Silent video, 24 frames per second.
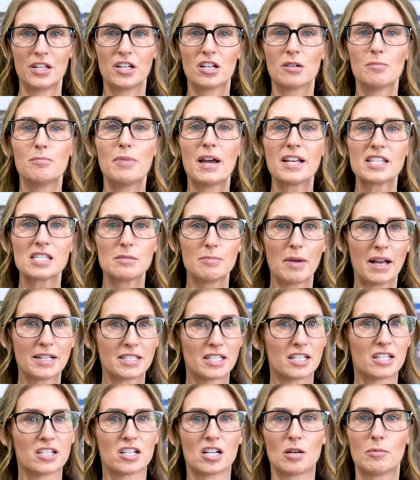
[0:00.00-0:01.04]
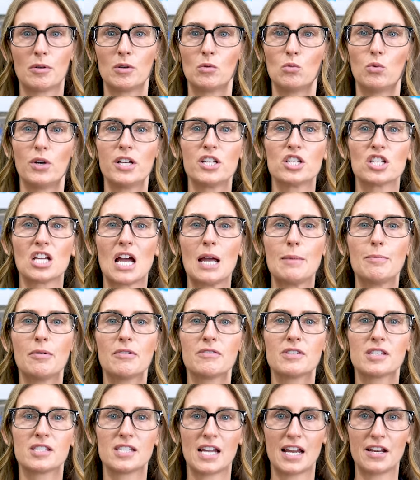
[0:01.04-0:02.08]
Your best bet to determine which type
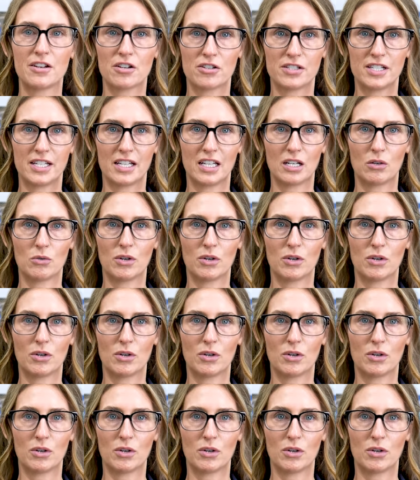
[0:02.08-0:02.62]
of stain you're dealing